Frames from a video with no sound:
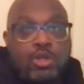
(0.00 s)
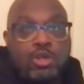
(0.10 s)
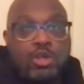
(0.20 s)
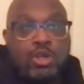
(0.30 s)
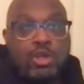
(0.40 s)

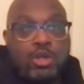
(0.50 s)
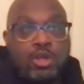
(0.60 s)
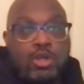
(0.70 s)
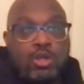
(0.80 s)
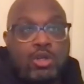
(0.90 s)
you're
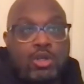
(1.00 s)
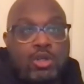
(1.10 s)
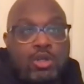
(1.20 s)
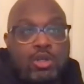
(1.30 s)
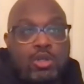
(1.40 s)

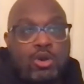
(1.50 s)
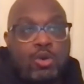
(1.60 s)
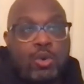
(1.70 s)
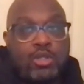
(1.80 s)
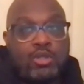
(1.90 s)
you're
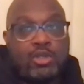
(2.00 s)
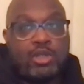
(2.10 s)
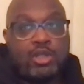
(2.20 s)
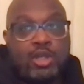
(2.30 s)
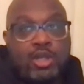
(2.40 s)
always on the
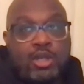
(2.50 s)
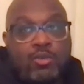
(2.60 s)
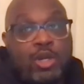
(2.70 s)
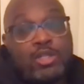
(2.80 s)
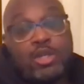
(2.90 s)
look
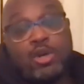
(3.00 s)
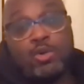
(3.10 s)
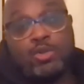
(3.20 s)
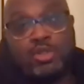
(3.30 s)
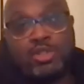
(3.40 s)
one as a
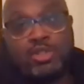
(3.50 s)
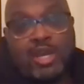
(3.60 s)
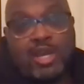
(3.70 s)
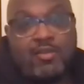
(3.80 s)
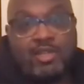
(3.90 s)
coach, you
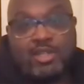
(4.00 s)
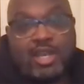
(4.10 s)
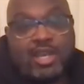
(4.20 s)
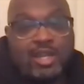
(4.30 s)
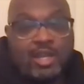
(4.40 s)
kind of have just
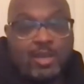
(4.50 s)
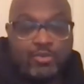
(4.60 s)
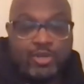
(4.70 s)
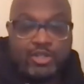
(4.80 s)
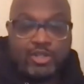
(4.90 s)
like in any
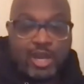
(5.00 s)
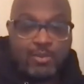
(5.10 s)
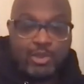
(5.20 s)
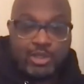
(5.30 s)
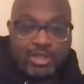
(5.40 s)
profession, you got
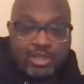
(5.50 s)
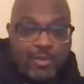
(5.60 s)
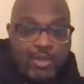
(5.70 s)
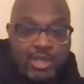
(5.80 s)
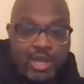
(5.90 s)
to put the
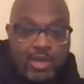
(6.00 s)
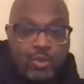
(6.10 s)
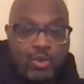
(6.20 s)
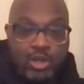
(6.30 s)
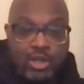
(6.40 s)
time in to kind of
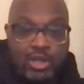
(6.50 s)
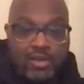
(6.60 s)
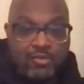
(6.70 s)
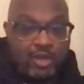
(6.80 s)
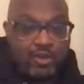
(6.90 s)
work and kind
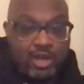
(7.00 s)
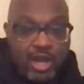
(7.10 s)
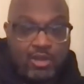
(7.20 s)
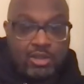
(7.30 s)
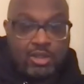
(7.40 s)
of figure it
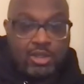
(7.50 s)
out.